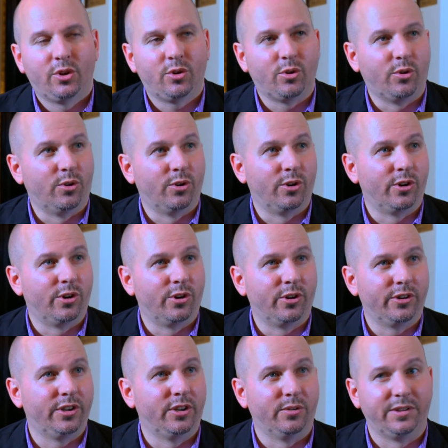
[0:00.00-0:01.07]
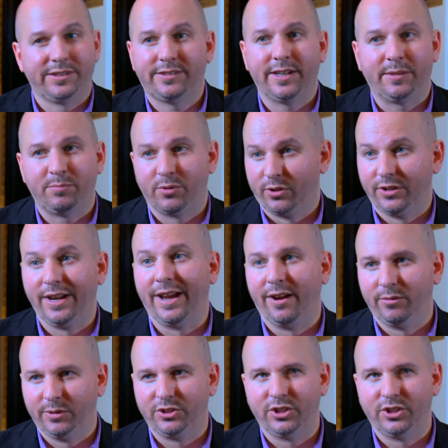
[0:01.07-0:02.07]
or you know the set burned down,